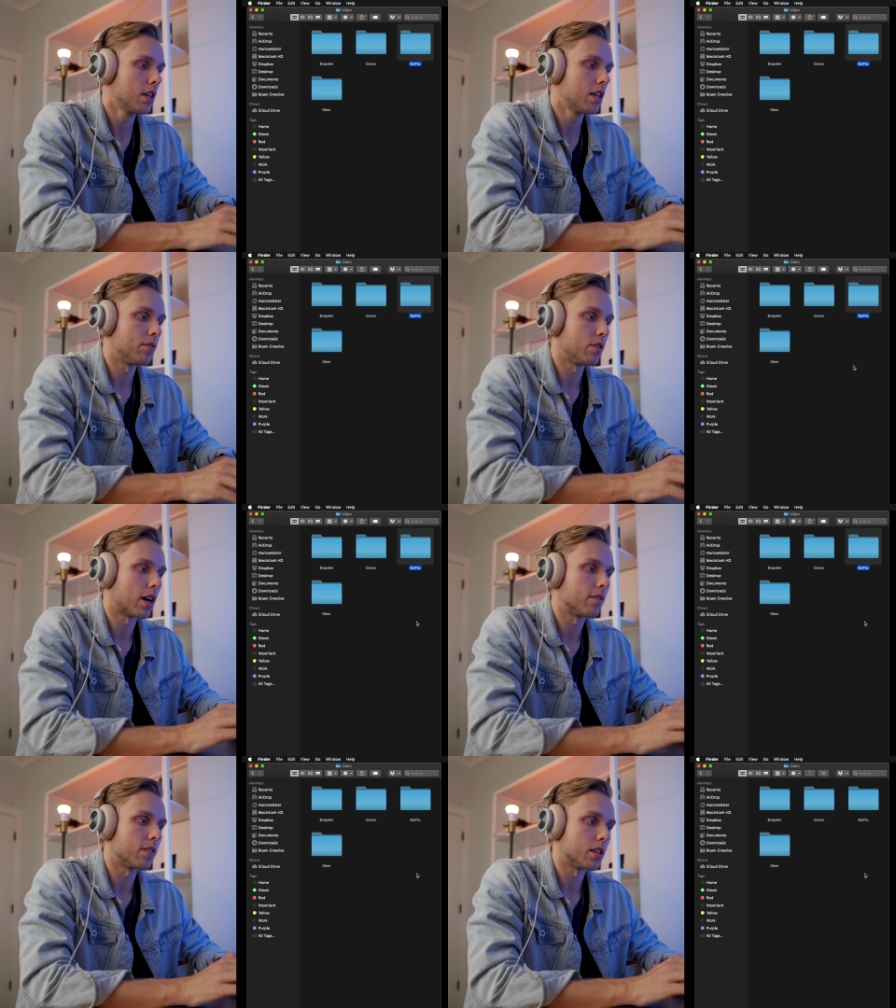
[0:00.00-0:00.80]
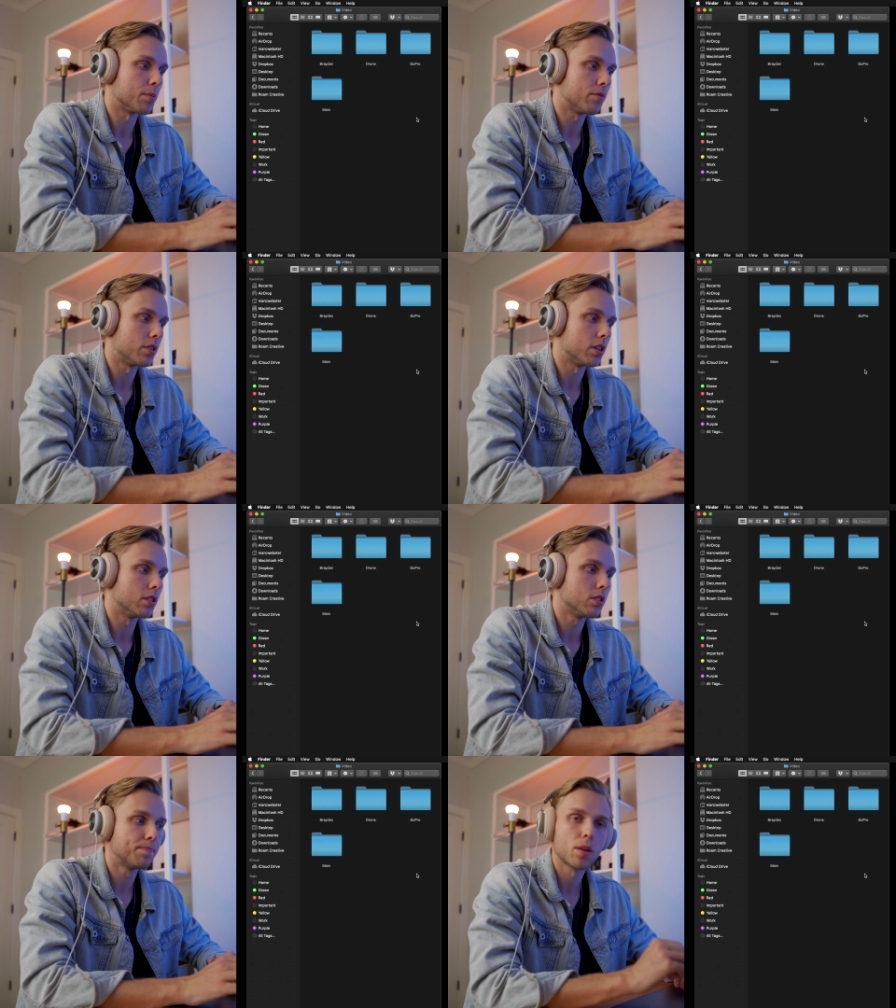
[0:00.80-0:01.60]
if you have that type of
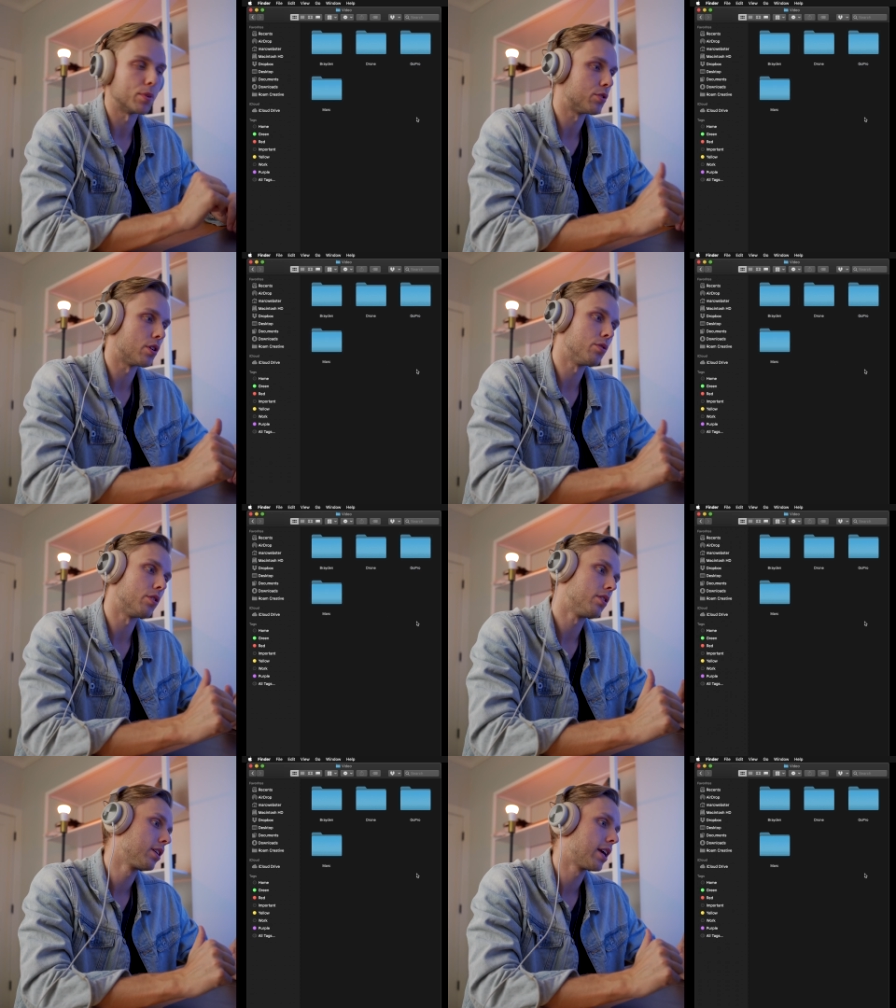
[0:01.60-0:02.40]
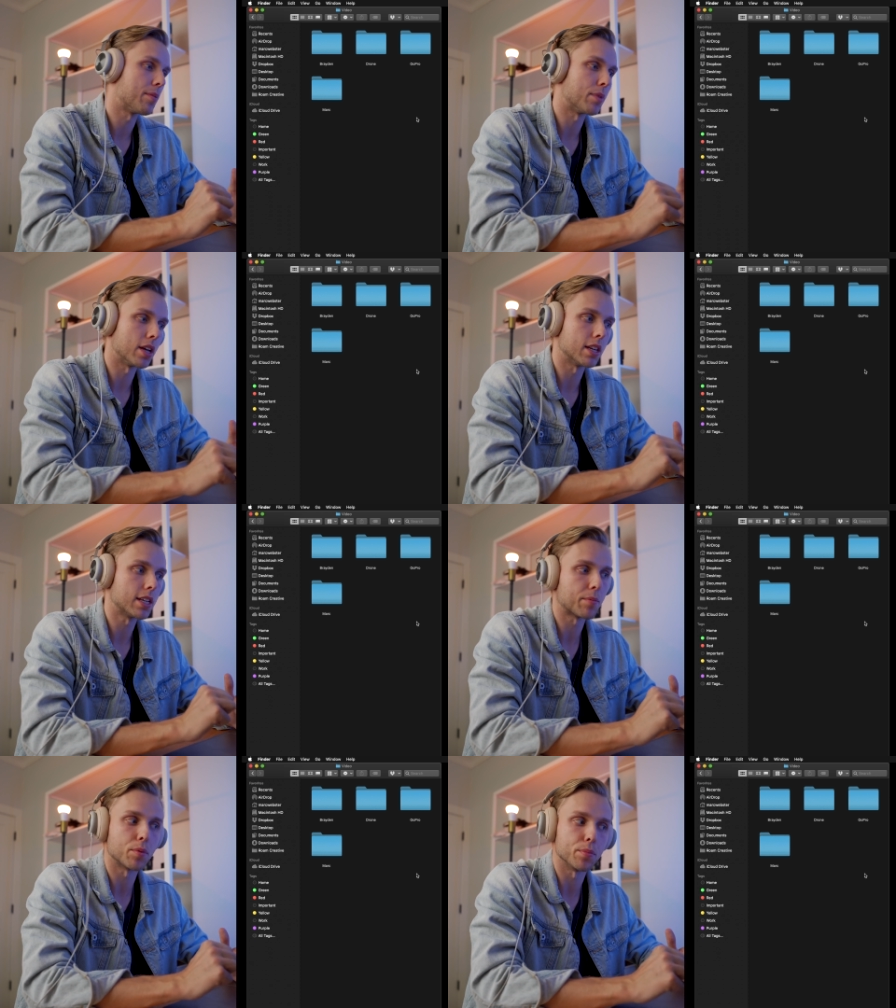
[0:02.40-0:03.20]
footage. But drone, camera A,
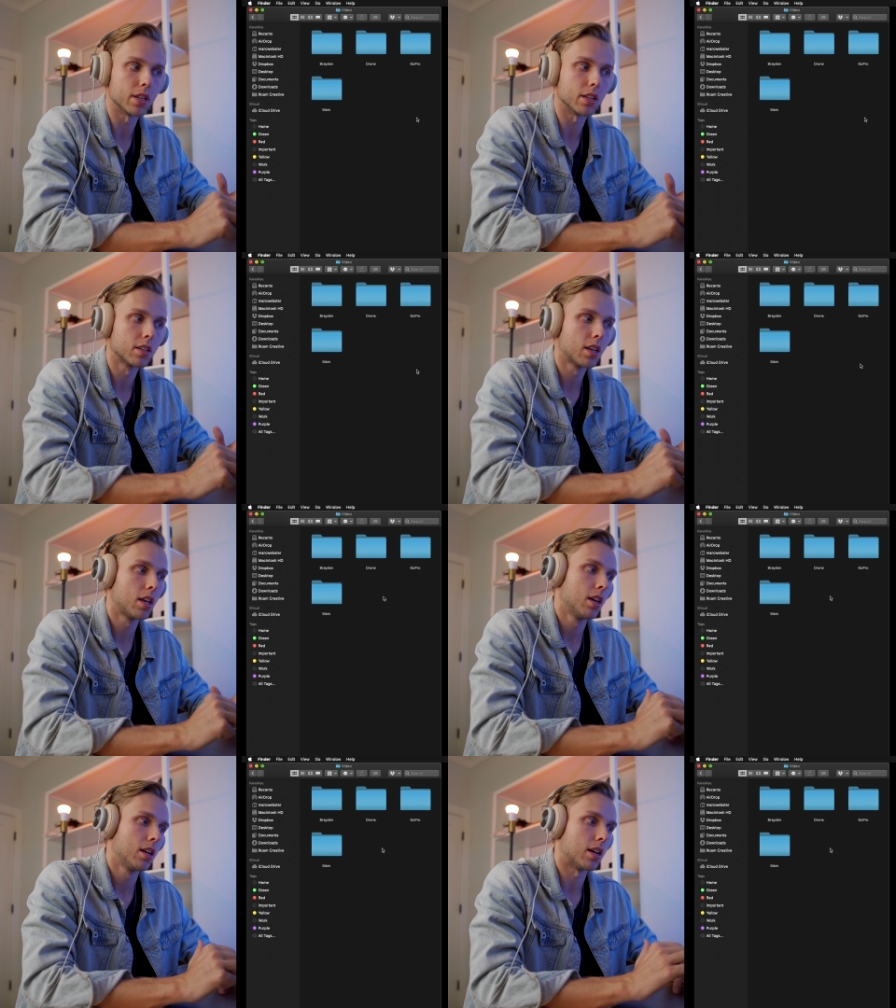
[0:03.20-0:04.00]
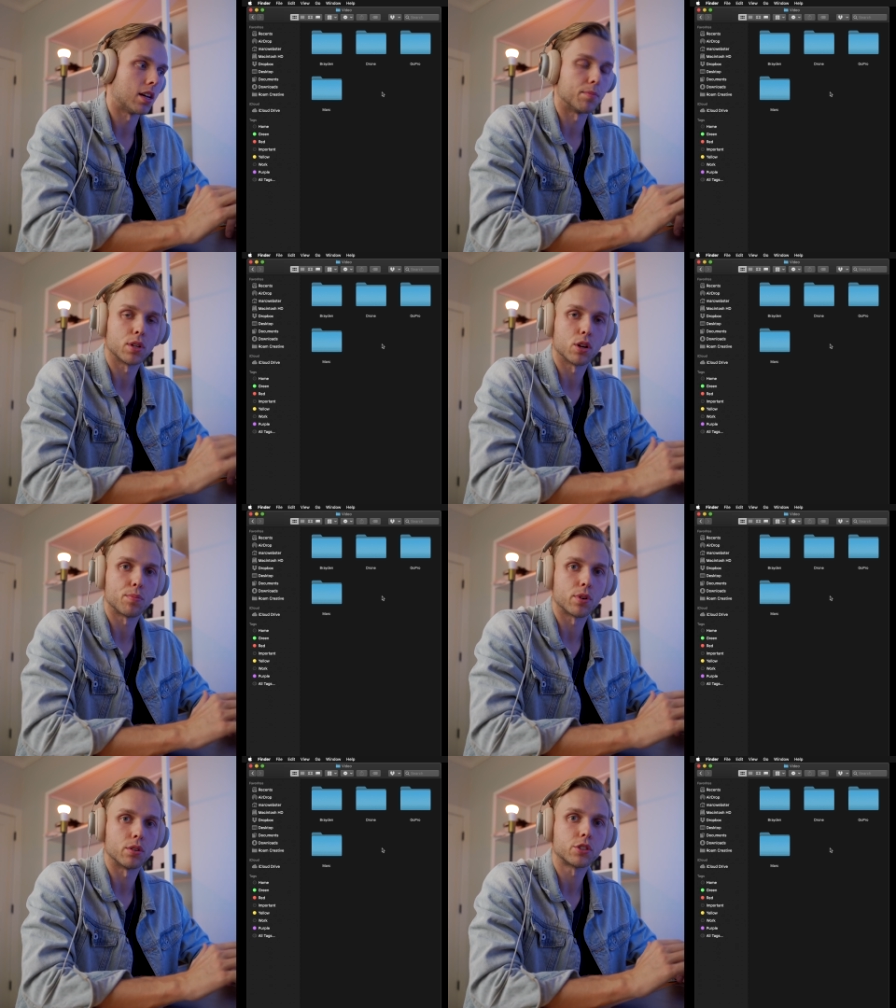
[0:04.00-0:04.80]
camera B, um,
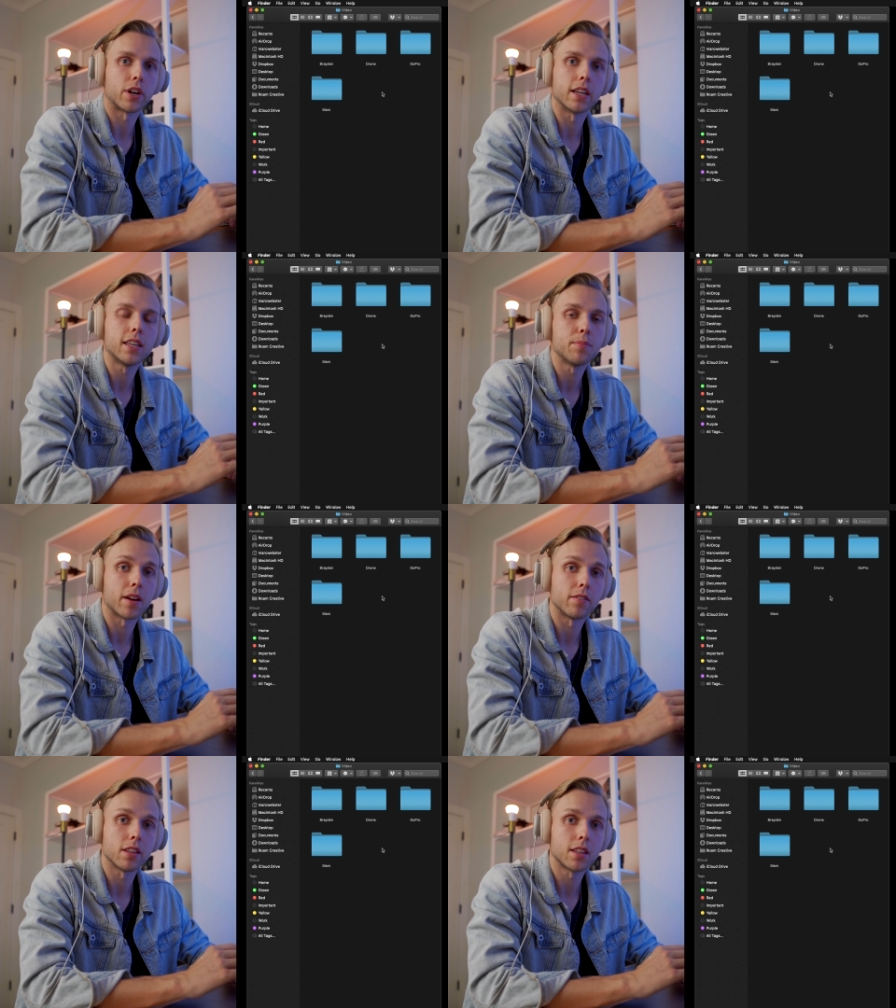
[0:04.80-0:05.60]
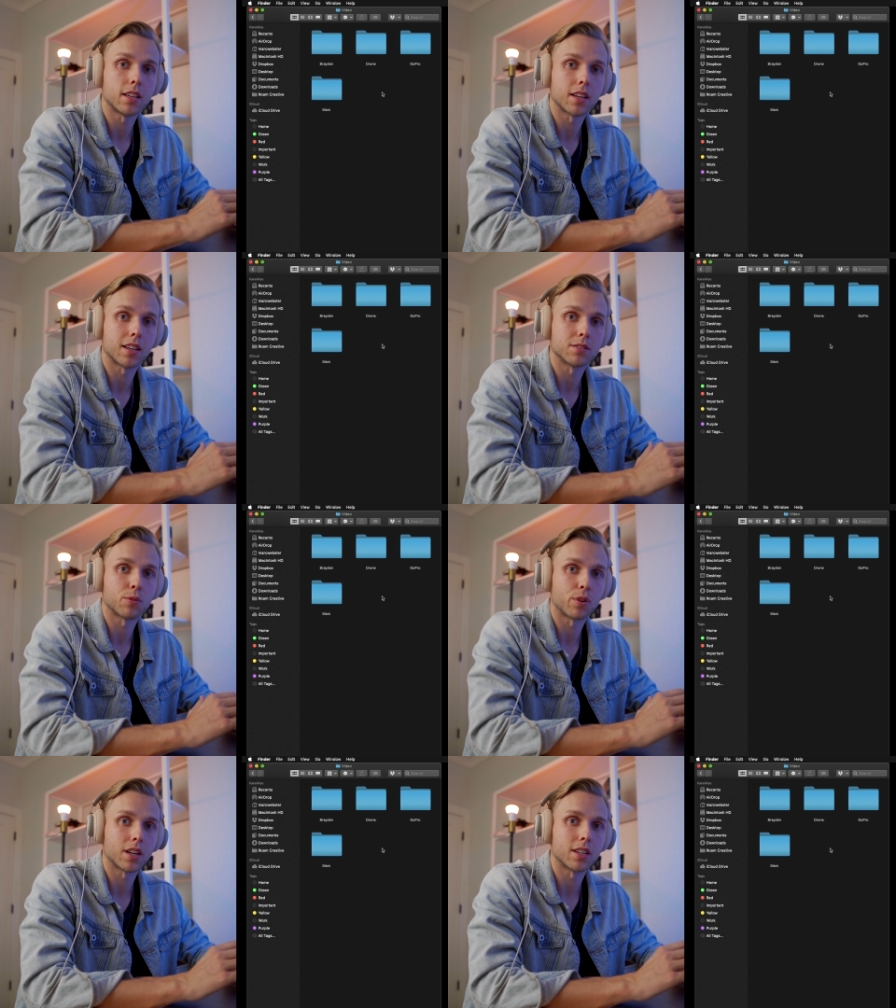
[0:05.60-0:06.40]
GoPro. Try and keep everything as
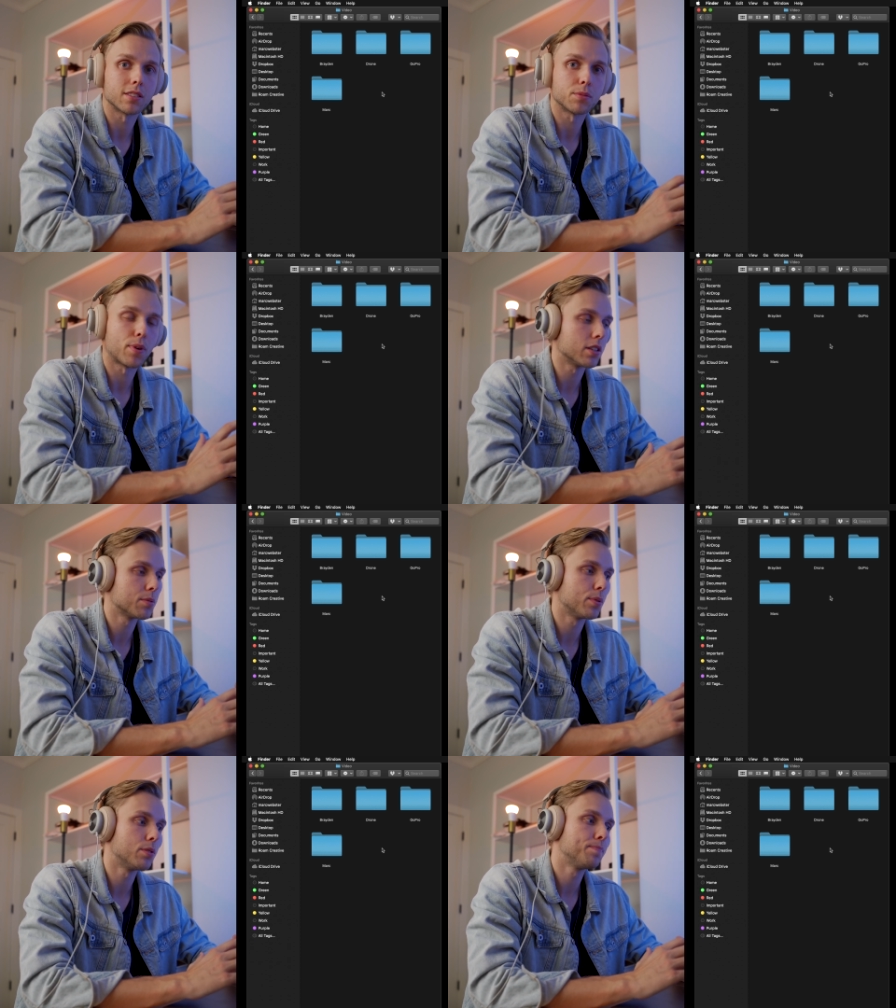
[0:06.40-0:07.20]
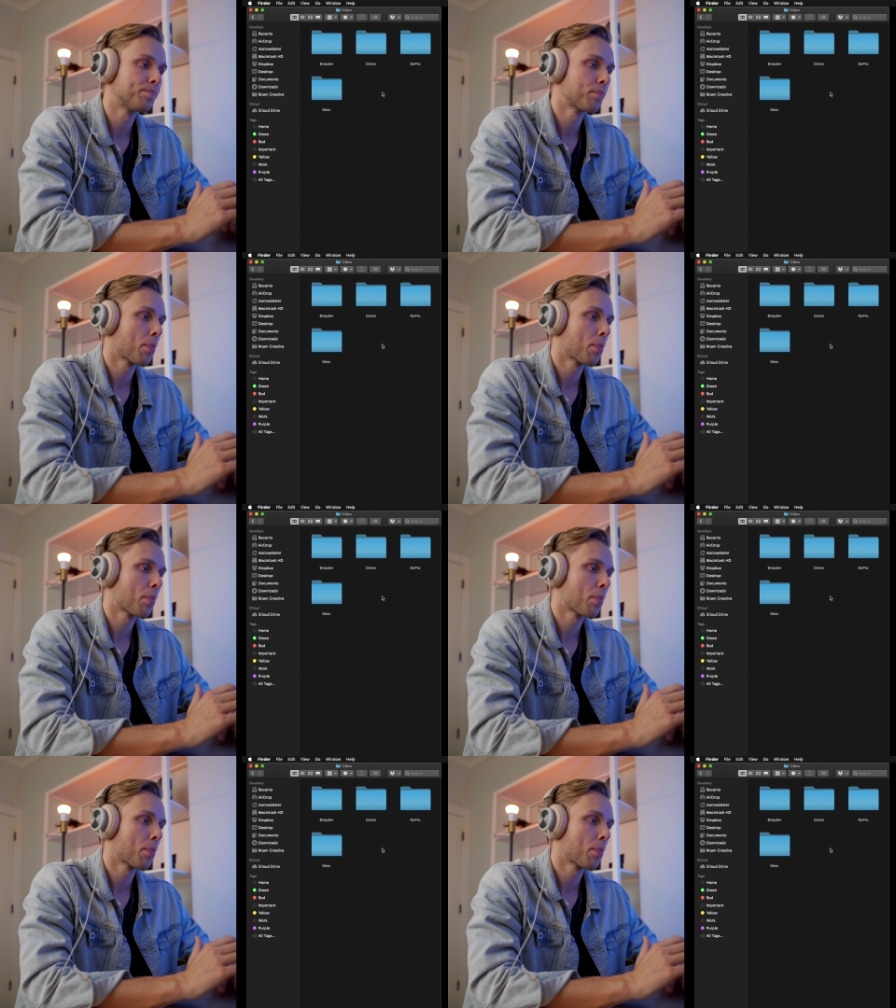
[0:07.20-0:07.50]
organized as possible.